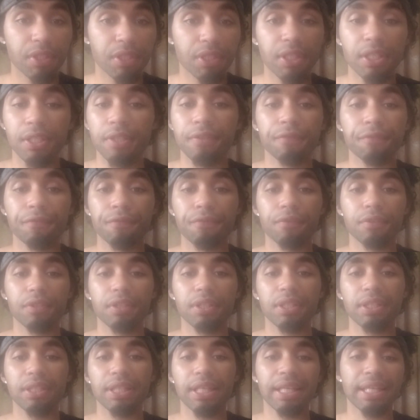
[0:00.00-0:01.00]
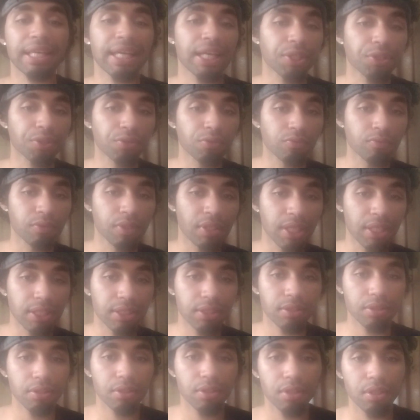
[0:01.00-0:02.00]
if they can't do
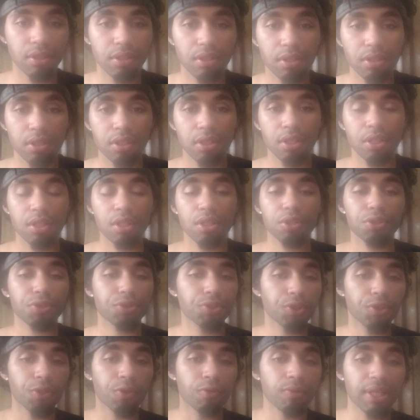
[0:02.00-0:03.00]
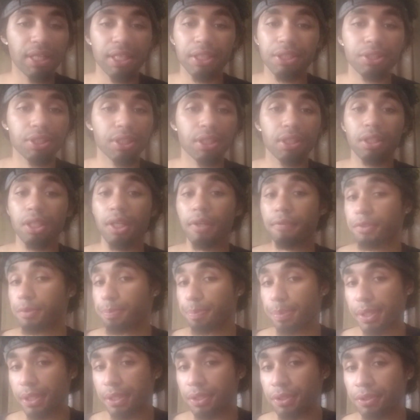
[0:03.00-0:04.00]
that. So, like I said, love is
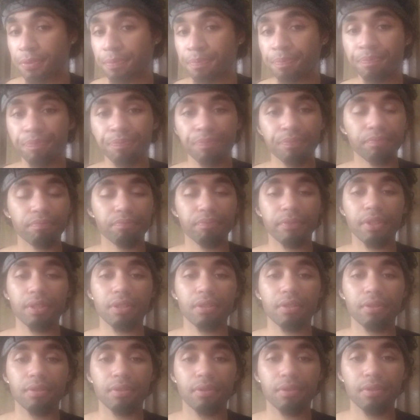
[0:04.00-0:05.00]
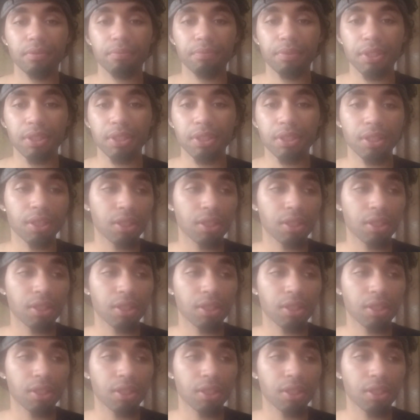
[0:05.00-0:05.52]
better because